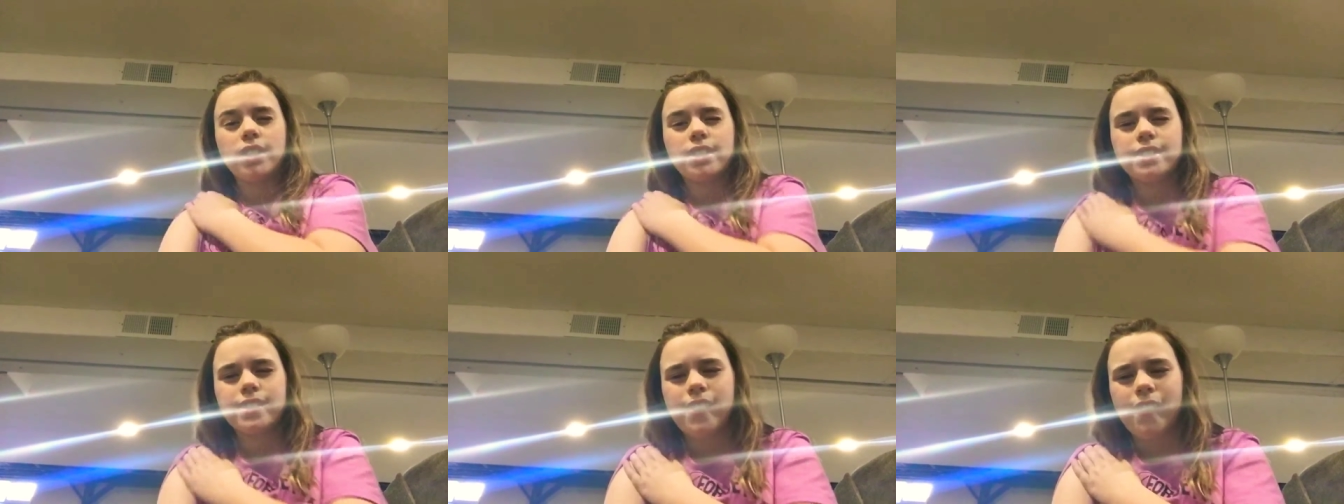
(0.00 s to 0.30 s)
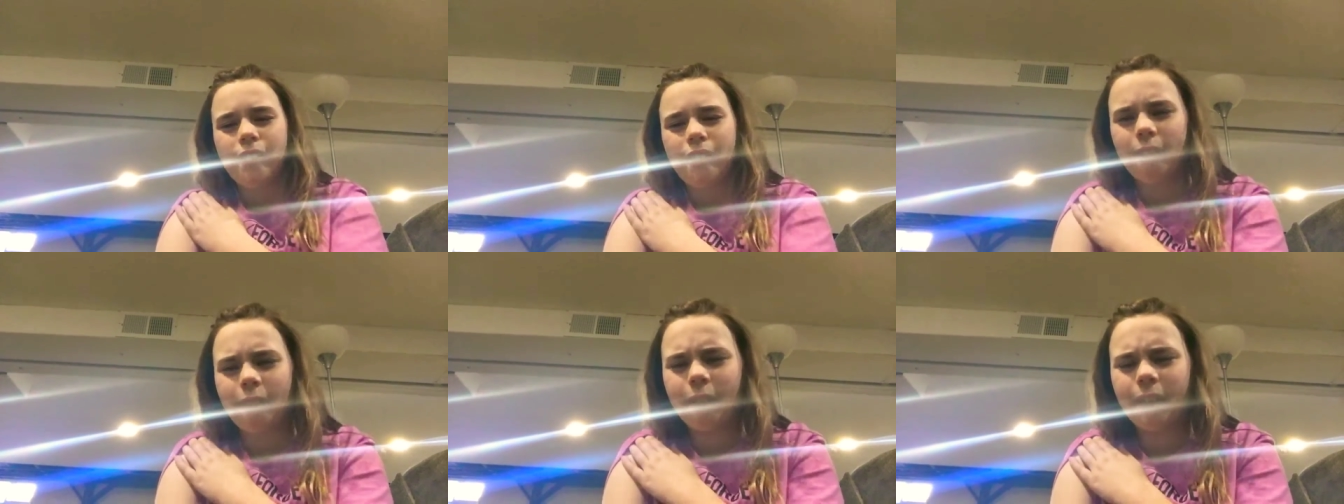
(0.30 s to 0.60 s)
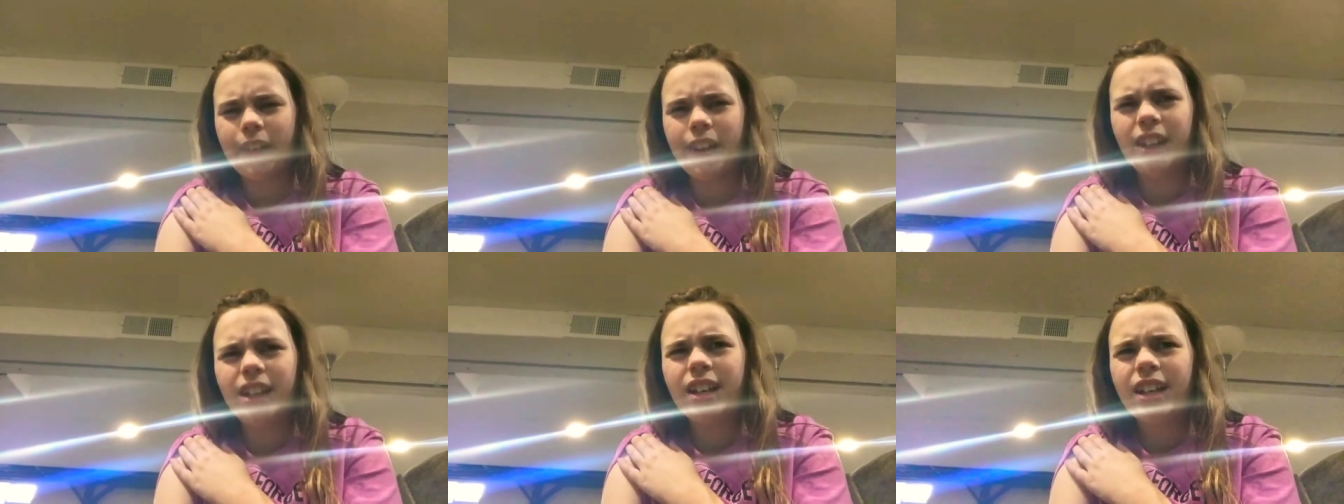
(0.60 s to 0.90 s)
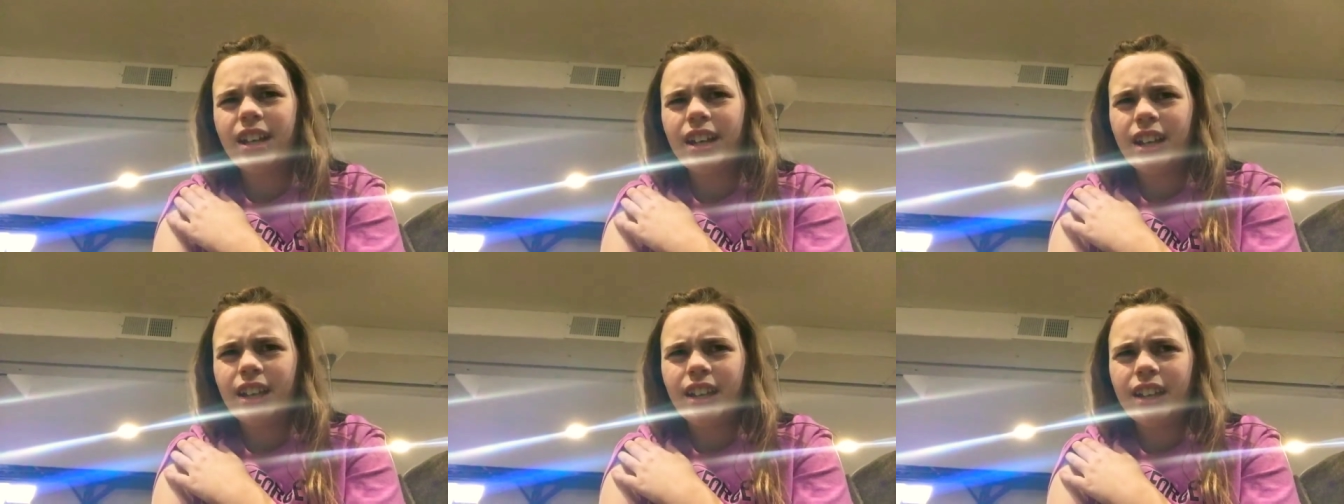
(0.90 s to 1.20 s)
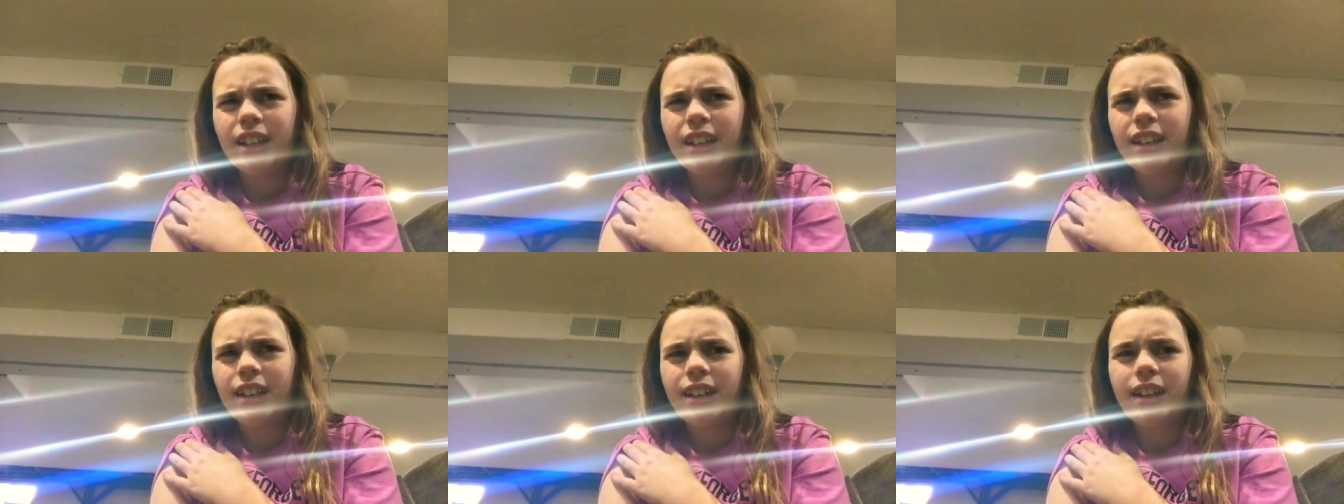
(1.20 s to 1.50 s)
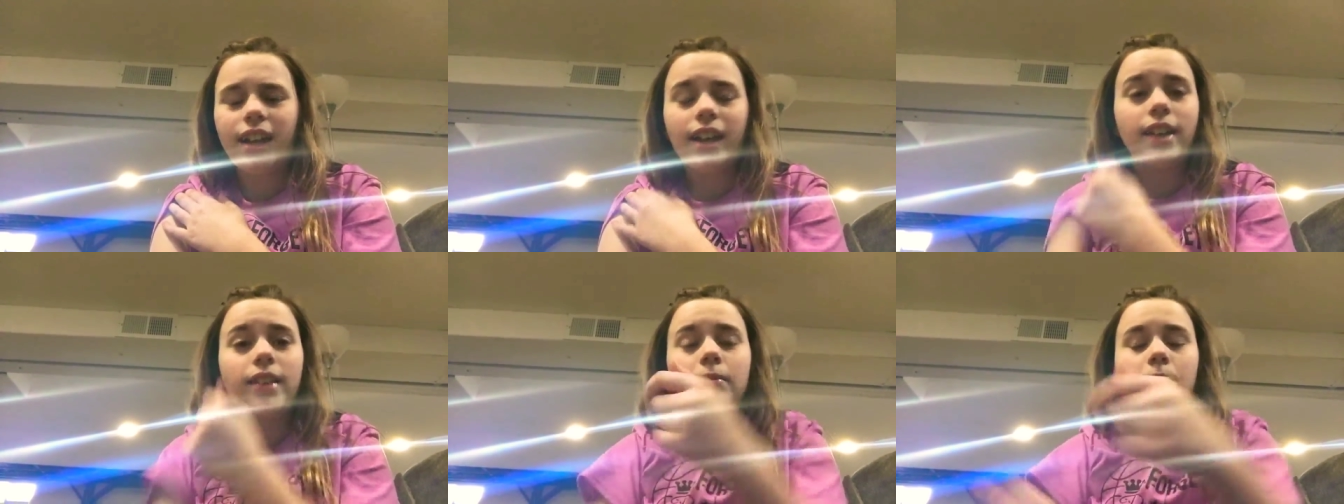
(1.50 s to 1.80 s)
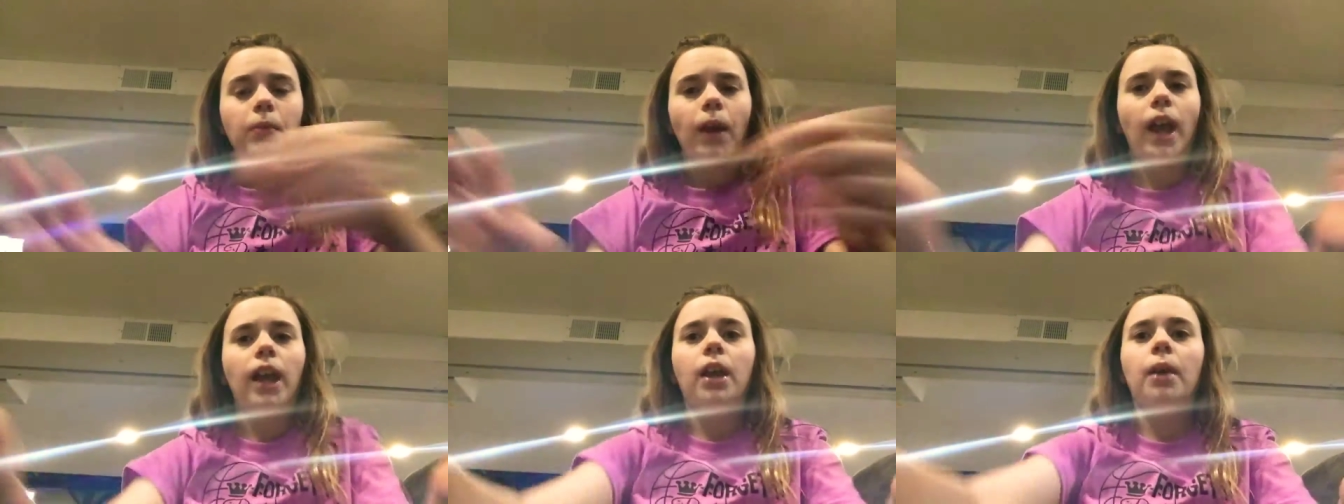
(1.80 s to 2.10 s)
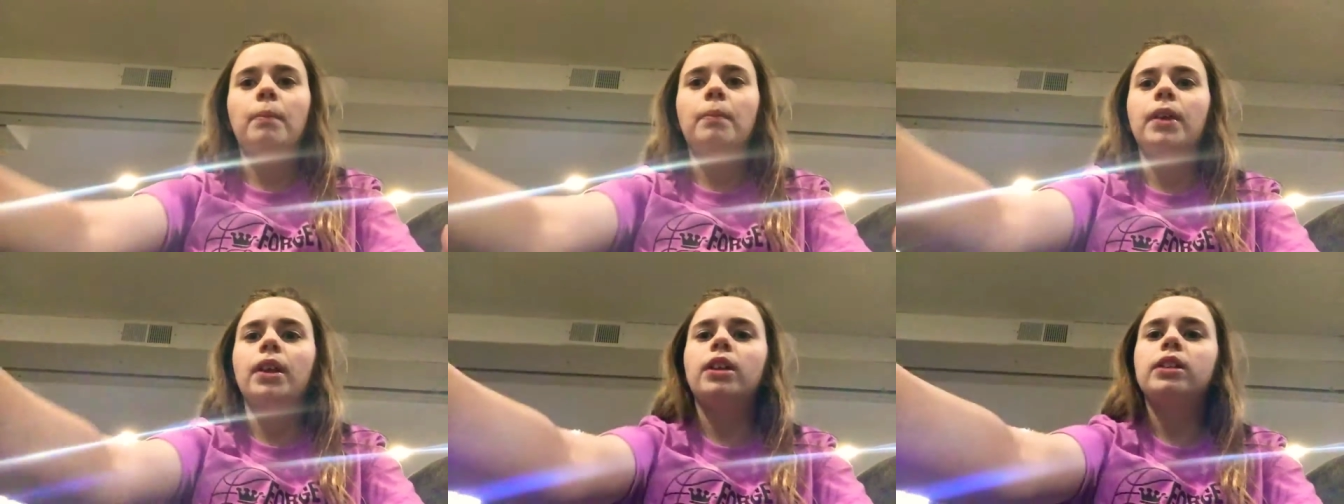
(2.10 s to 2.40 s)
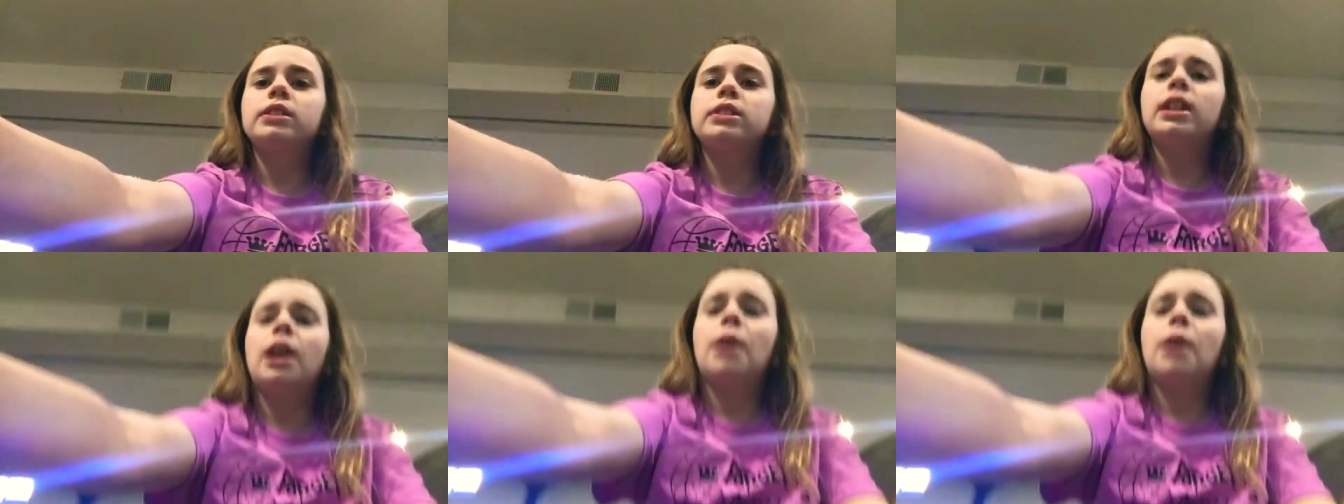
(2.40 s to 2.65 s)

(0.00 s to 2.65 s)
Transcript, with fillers: so, and my computer is